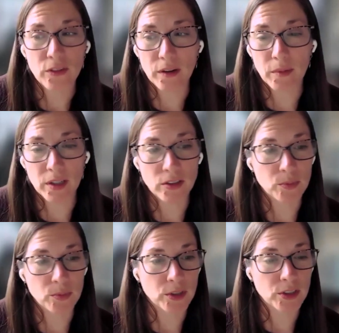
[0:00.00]
you very
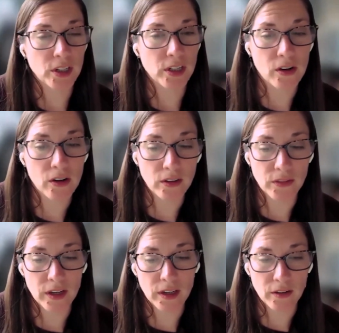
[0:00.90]
much. Appreciate all
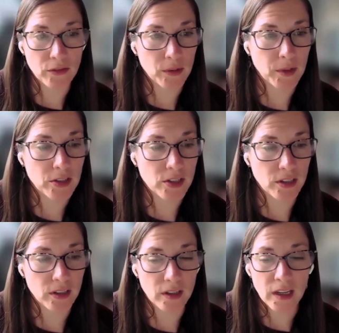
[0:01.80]
of that
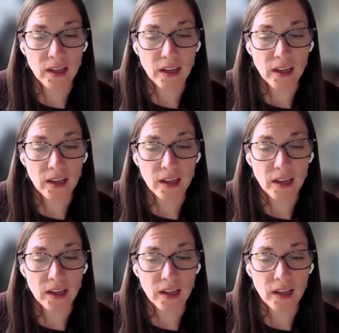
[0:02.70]
information.